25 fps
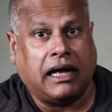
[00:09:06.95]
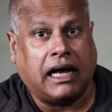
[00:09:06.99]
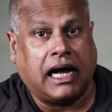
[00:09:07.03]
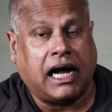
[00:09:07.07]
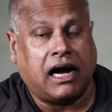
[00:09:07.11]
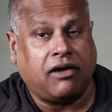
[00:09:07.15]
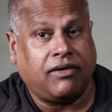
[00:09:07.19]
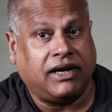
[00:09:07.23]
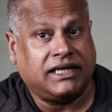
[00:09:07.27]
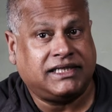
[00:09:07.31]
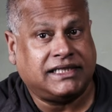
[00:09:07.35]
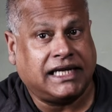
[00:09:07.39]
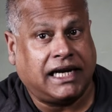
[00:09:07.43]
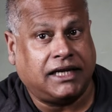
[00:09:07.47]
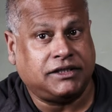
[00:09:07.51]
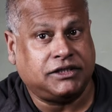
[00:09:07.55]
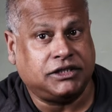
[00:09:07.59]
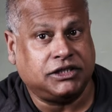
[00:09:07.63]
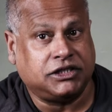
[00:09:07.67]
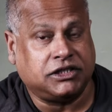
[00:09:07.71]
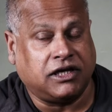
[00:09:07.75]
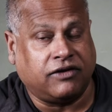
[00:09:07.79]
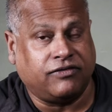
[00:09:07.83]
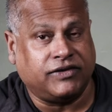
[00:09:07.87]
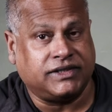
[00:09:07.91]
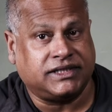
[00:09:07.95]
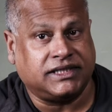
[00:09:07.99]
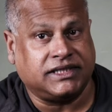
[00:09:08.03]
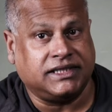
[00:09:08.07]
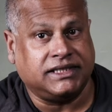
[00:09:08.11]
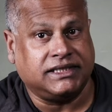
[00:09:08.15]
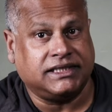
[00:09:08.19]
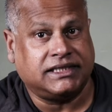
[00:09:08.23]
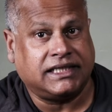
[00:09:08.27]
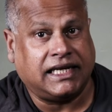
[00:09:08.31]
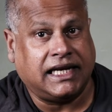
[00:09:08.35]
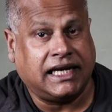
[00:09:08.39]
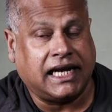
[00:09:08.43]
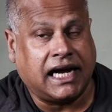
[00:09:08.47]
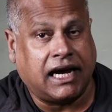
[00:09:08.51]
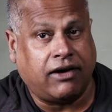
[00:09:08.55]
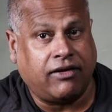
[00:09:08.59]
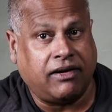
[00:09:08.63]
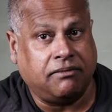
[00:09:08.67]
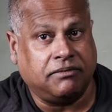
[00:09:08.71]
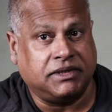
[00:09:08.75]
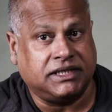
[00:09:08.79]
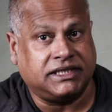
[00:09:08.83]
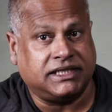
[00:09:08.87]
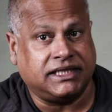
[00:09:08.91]
our intelligence officers in
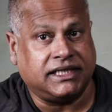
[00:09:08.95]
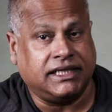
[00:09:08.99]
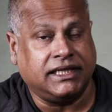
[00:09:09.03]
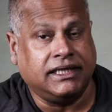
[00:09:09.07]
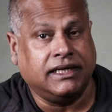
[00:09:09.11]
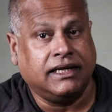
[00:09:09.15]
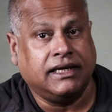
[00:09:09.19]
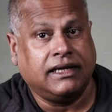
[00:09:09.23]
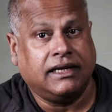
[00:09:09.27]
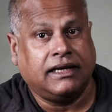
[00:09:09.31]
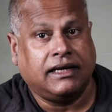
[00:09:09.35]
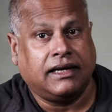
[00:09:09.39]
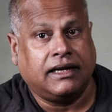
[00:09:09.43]
our embassy